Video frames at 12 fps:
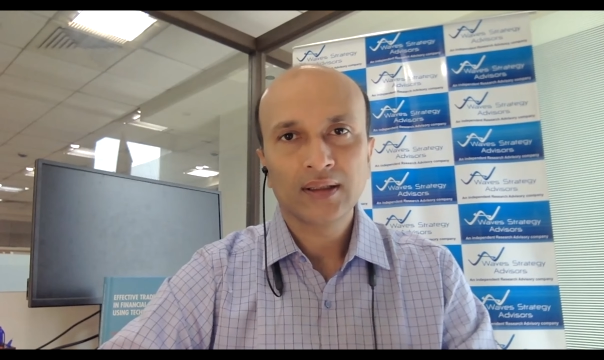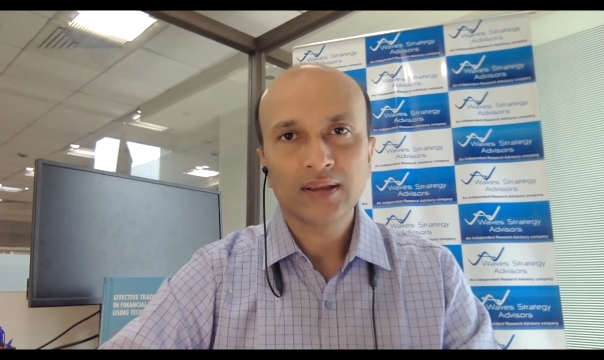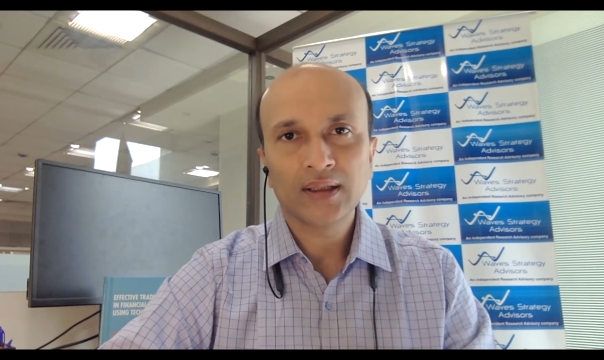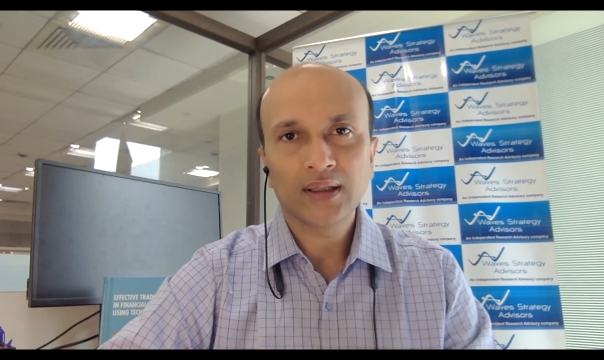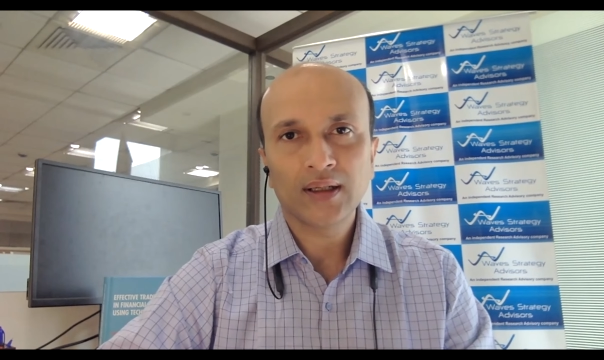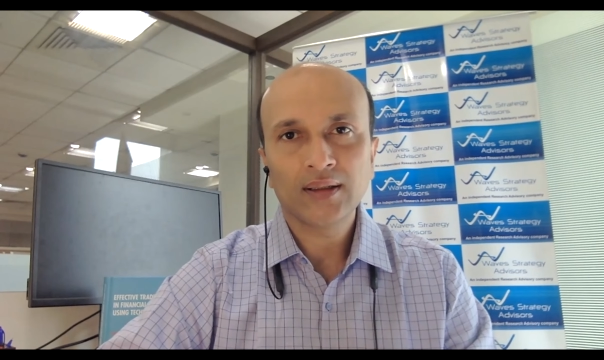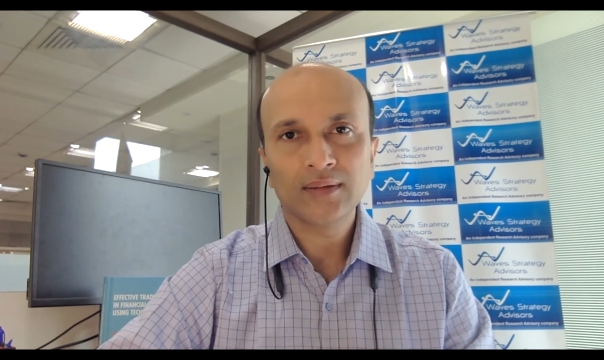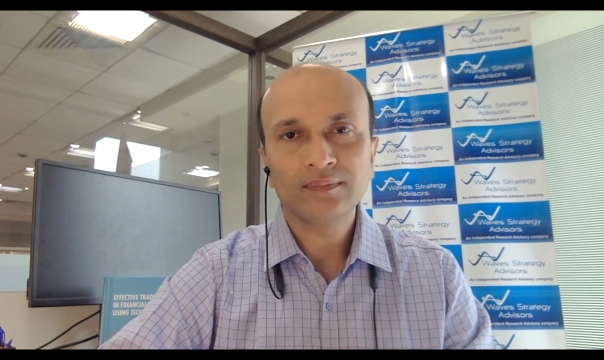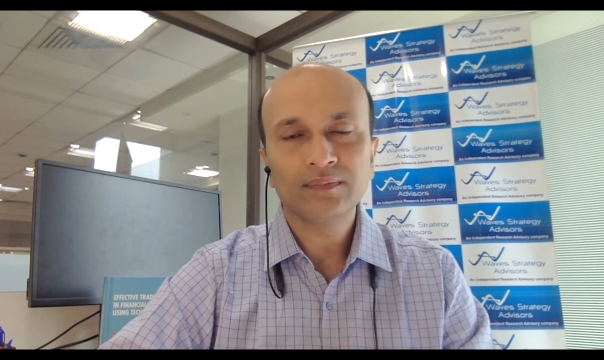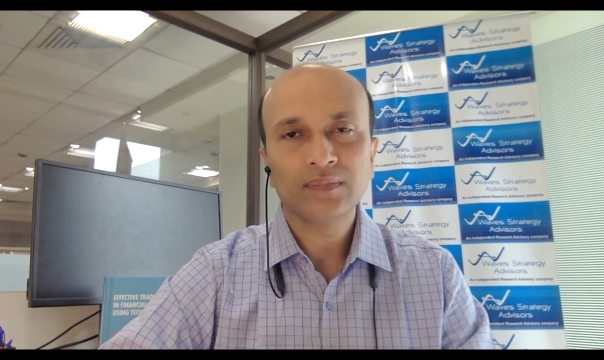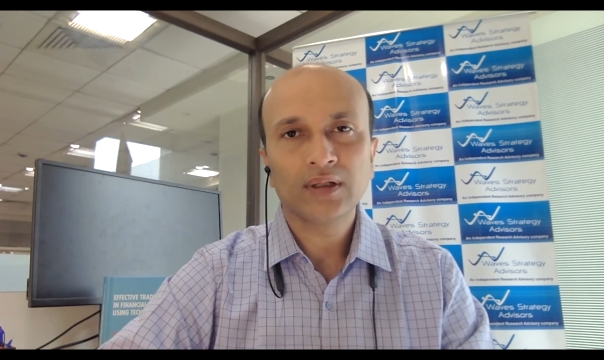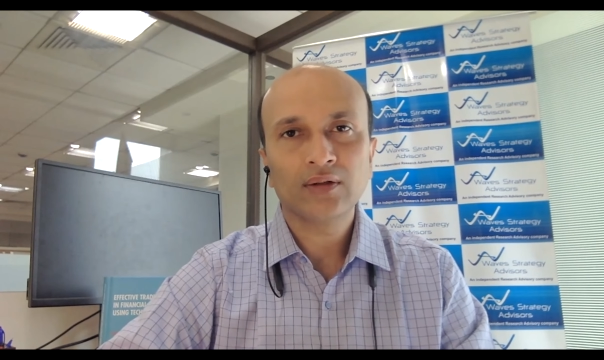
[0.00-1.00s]
the
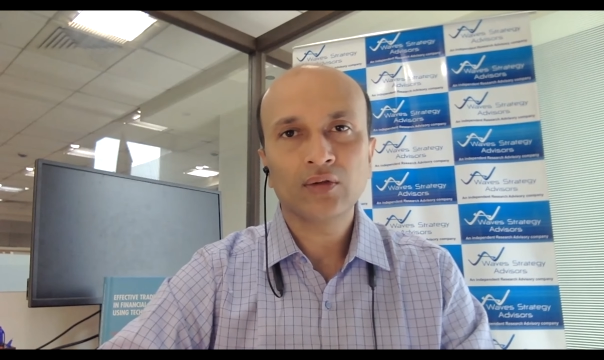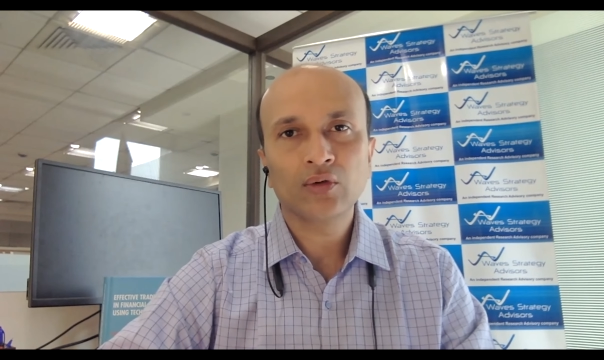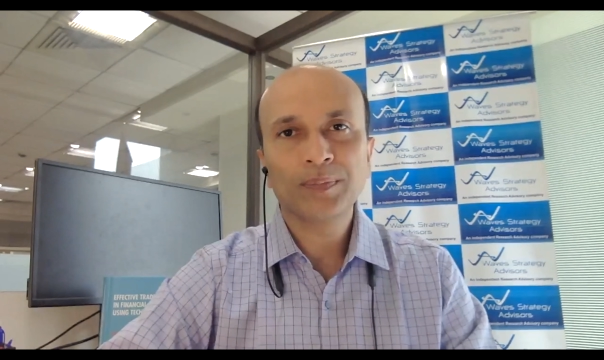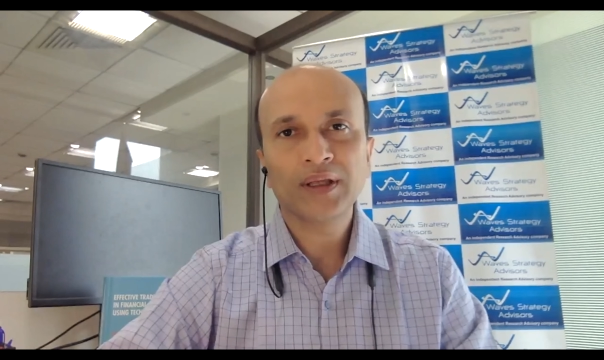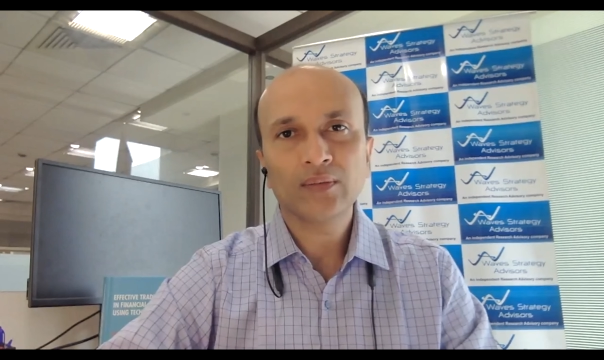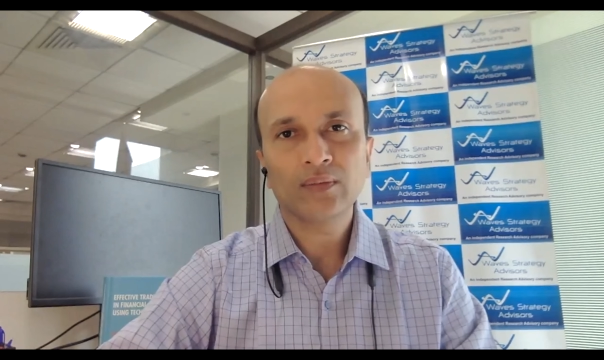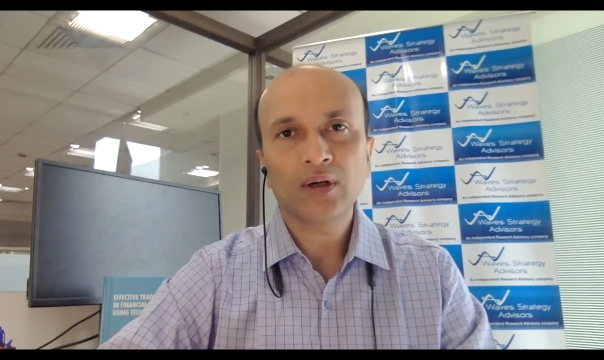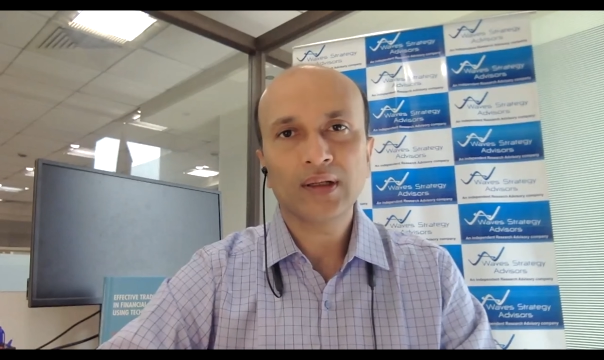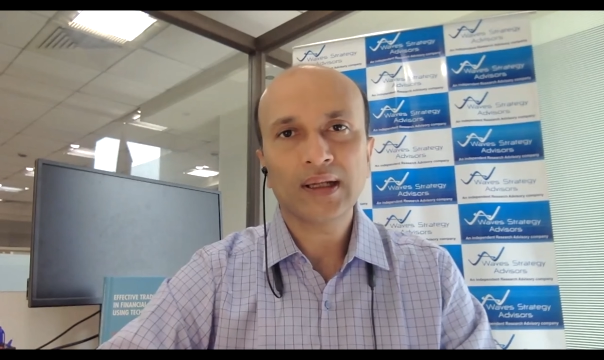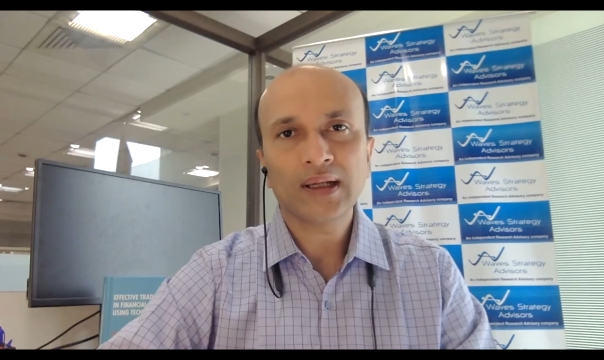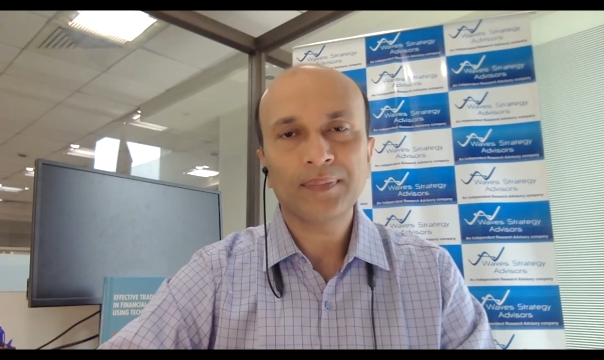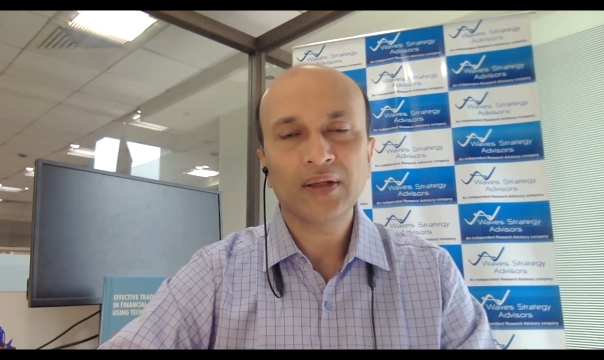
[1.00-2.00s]
rupee,
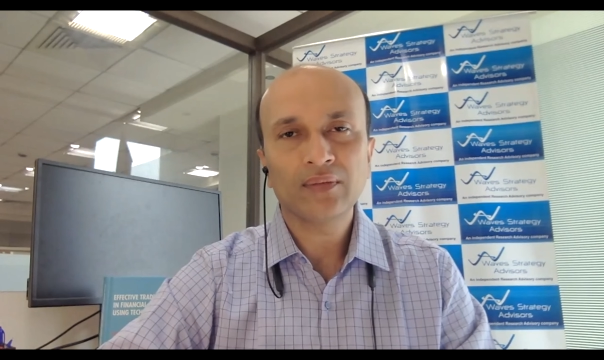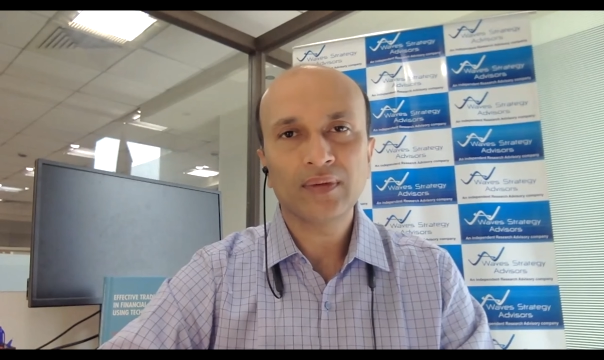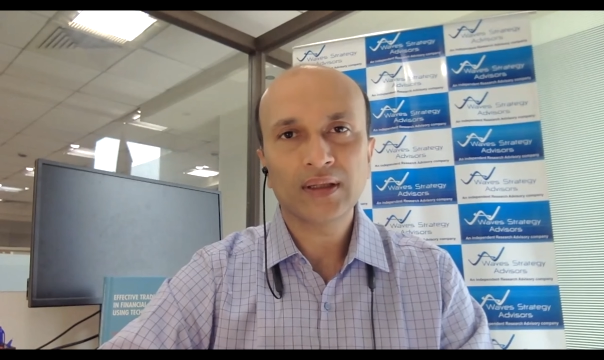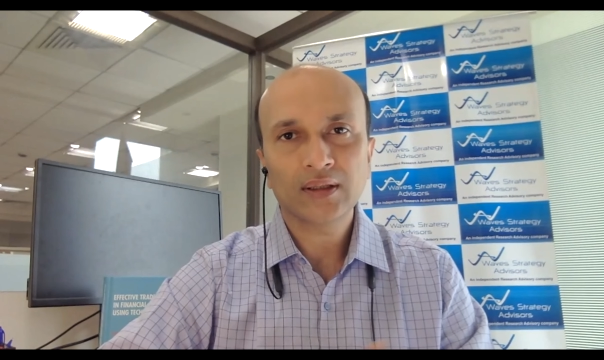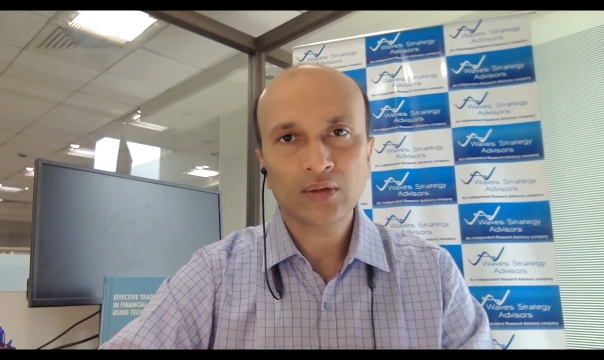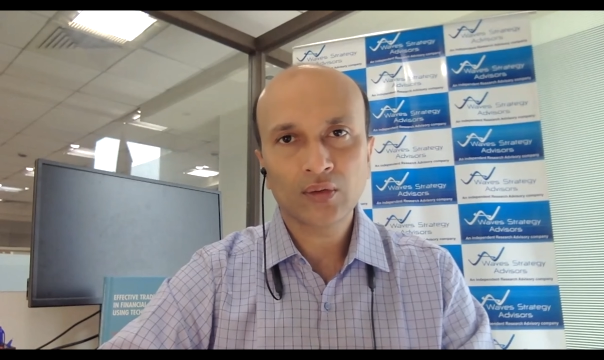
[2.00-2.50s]
what's happening with